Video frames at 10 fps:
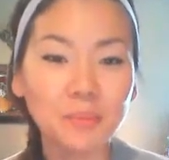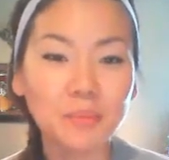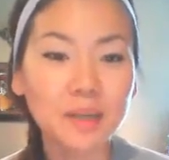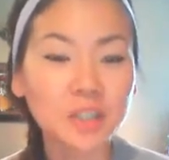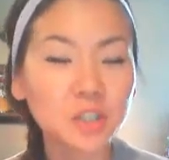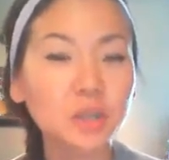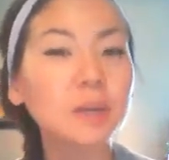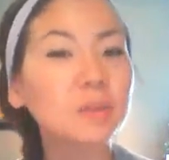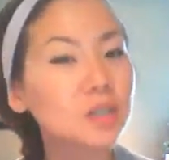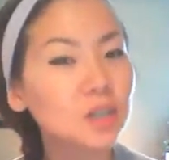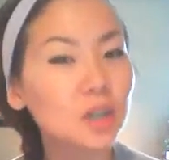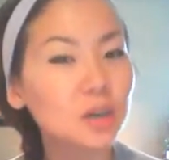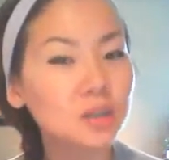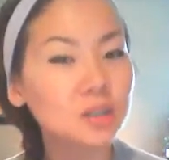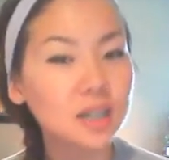make sure you keep this
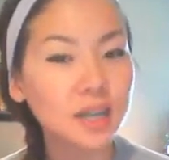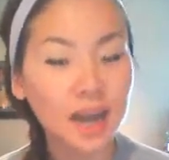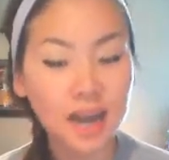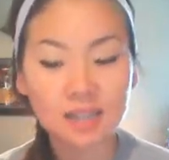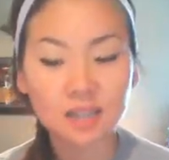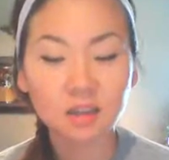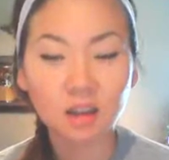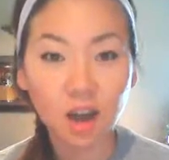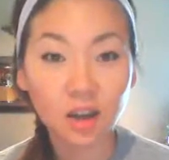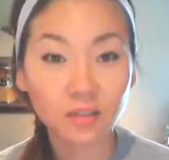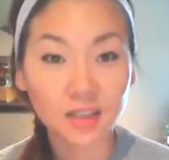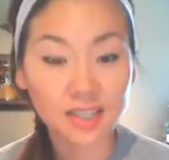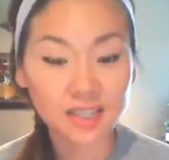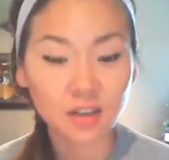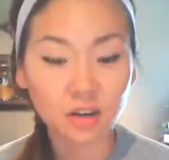close. It has a lot of
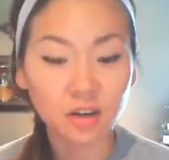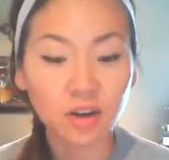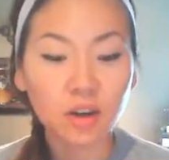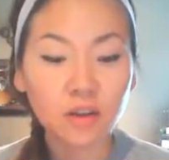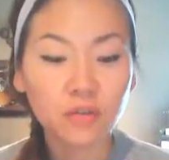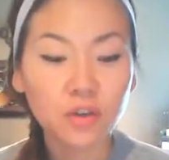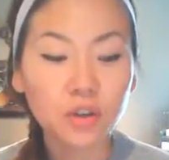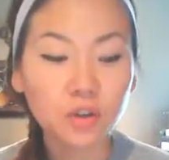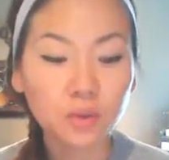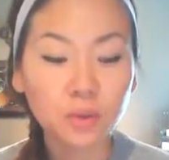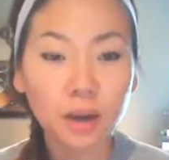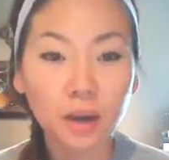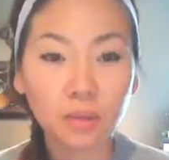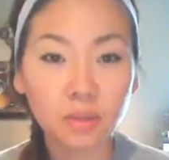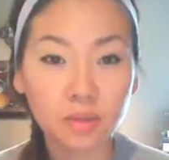things in there for you
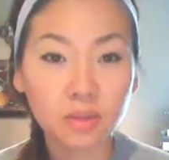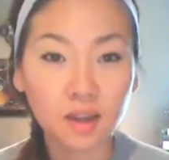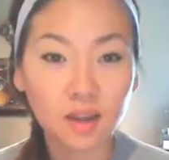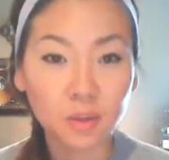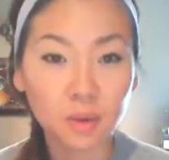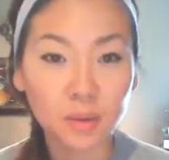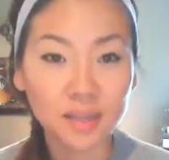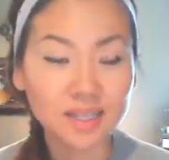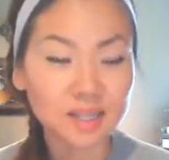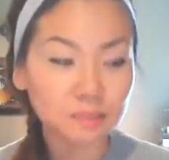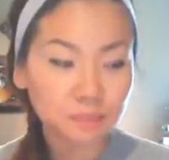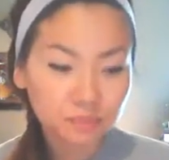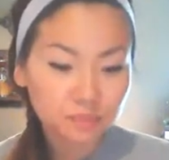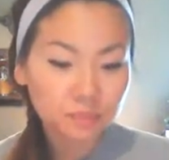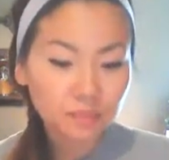throughout the 3 weeks.
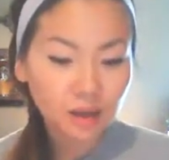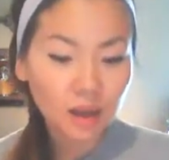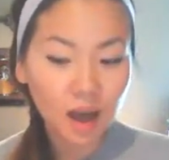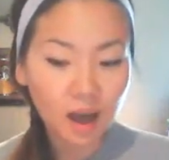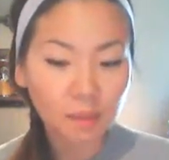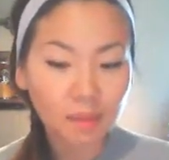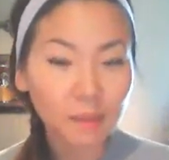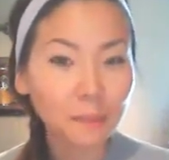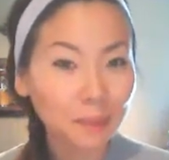The